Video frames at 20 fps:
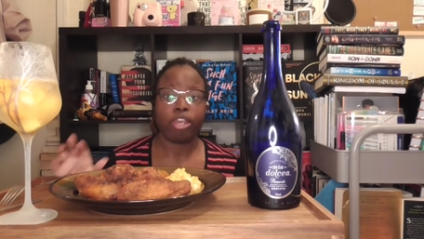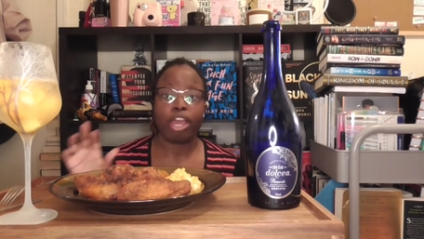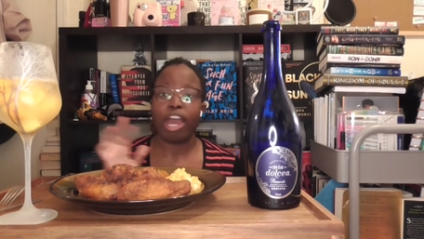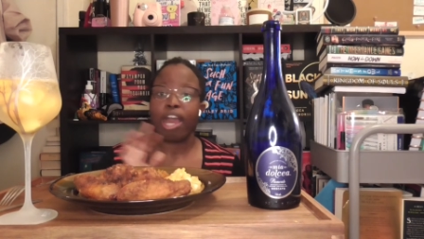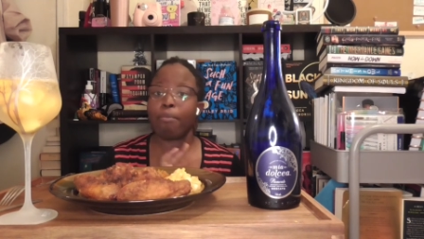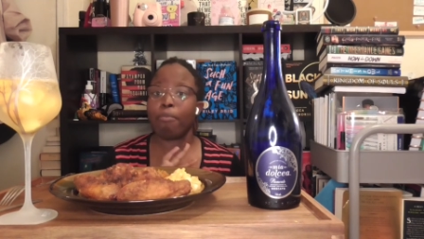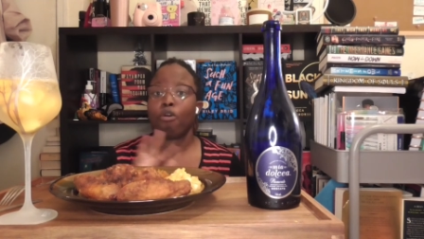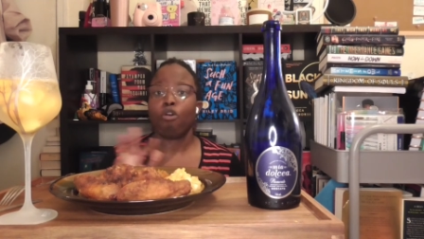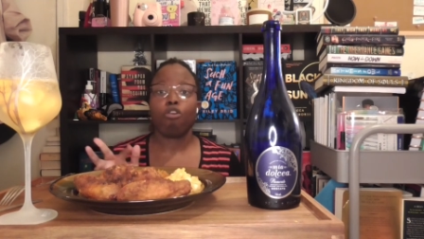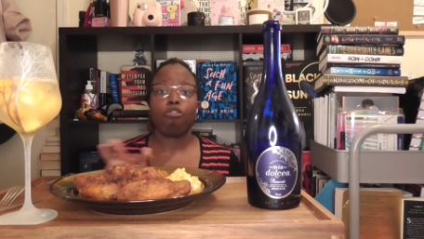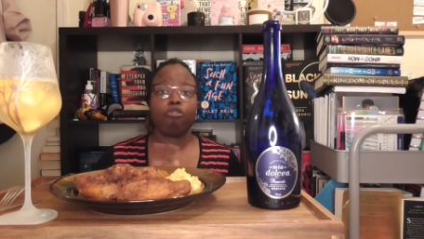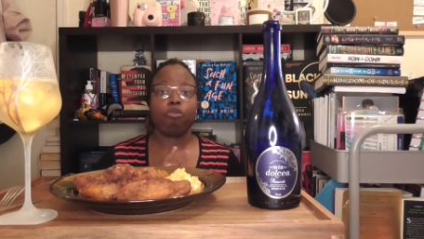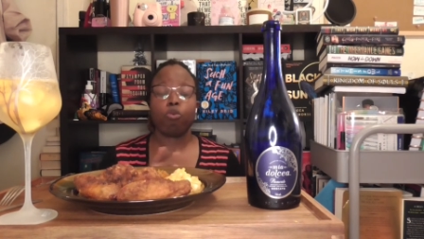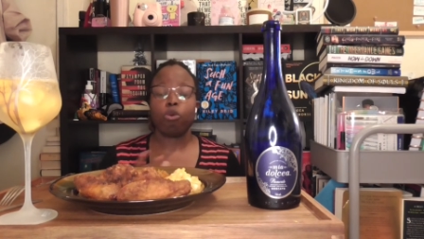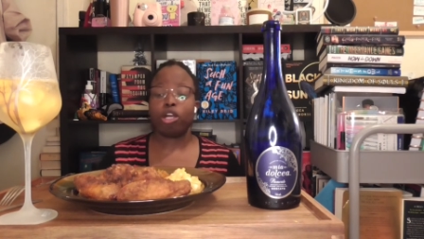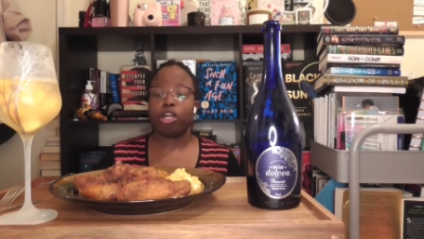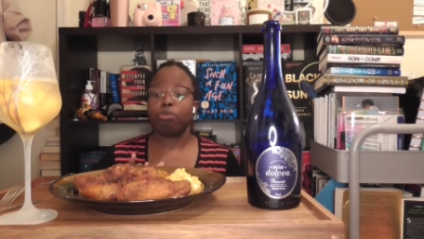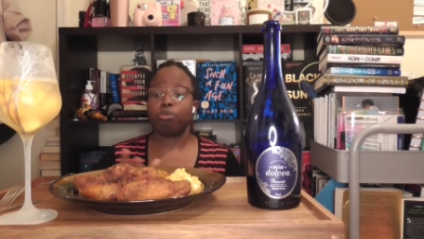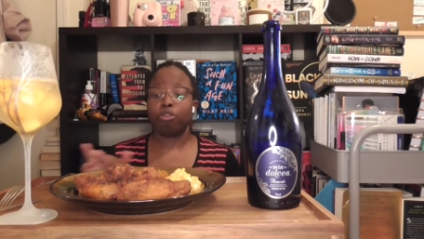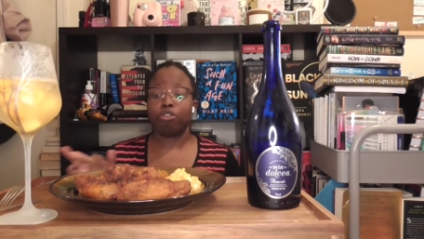I'm
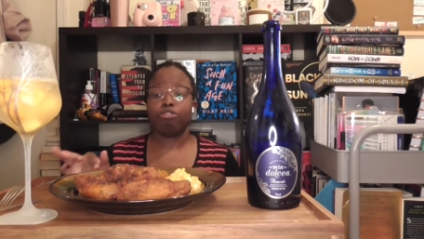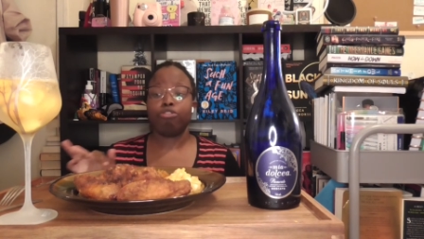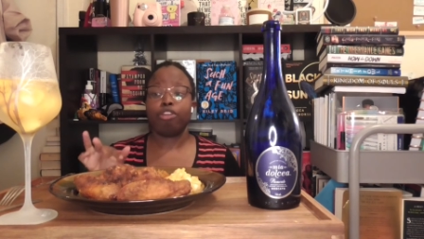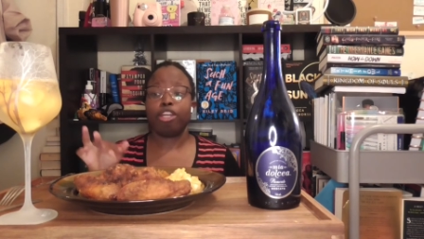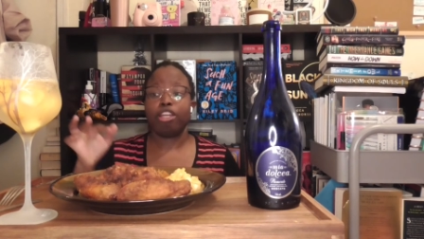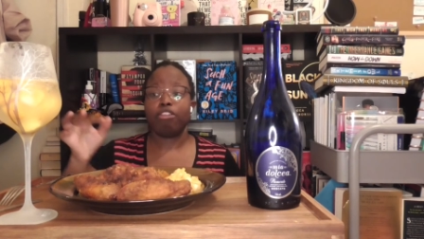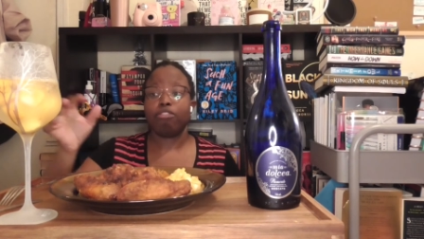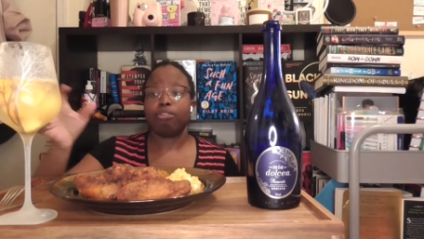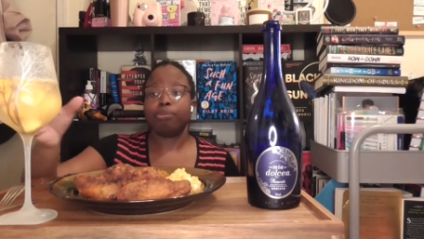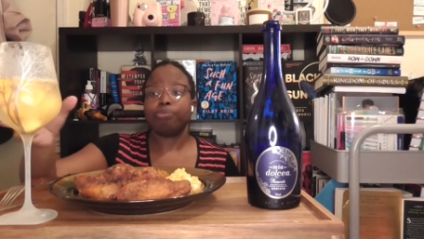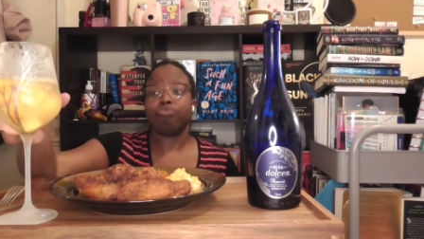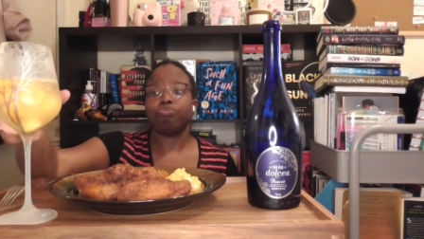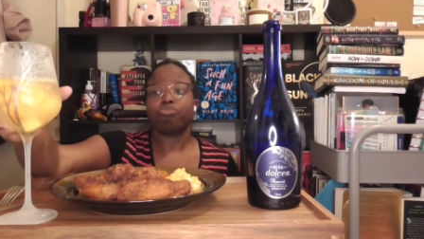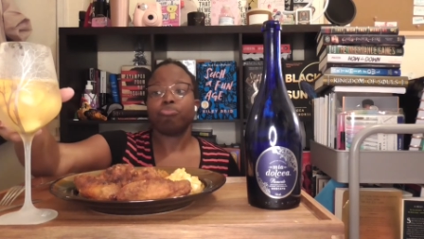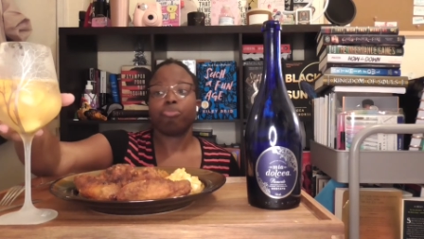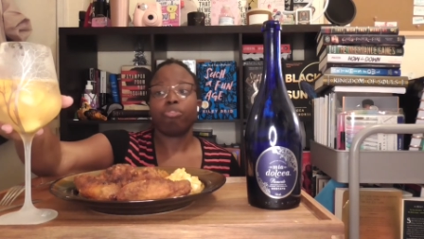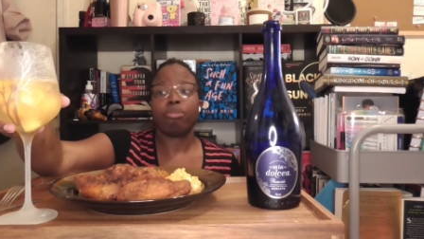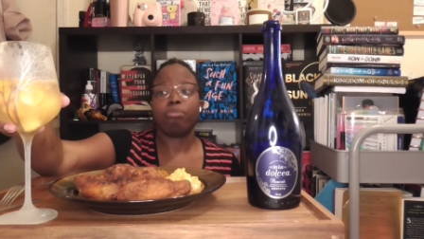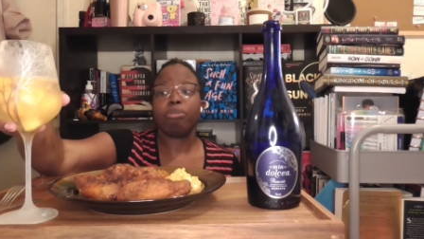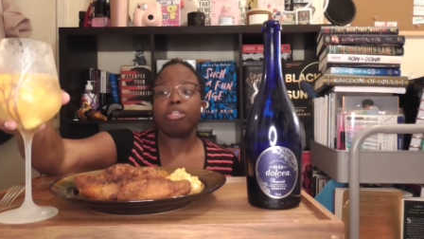overwhelmed with flavor.
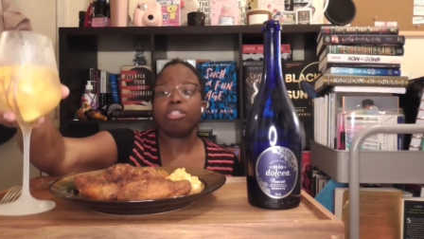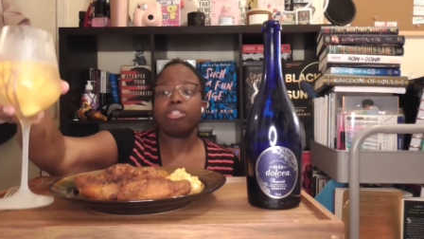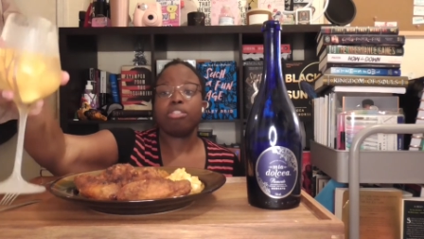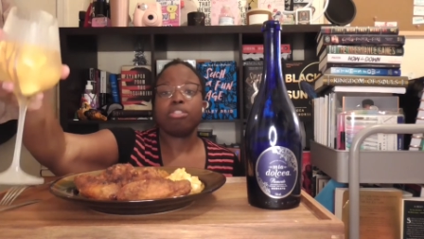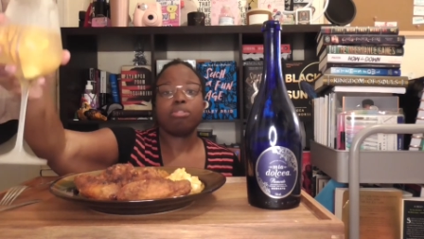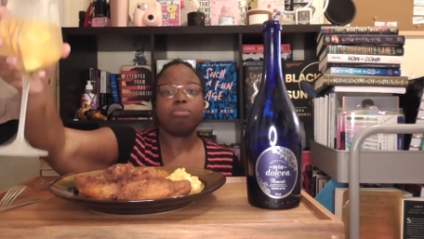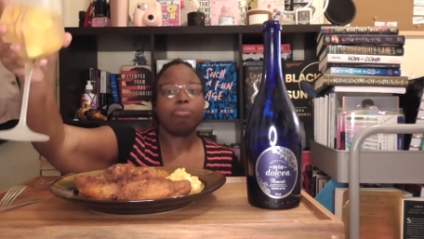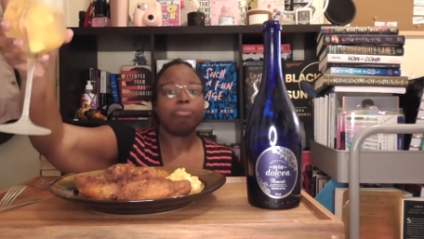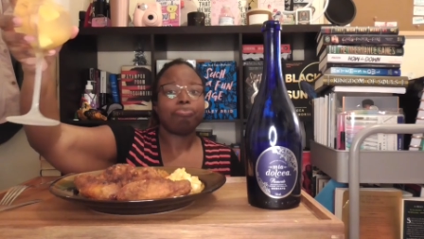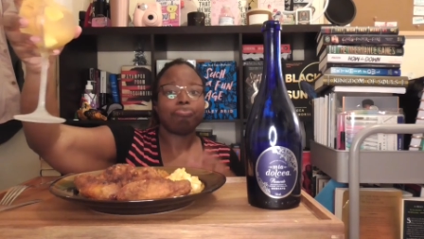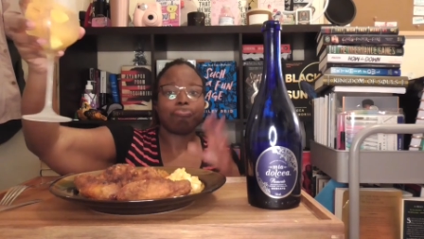Let me just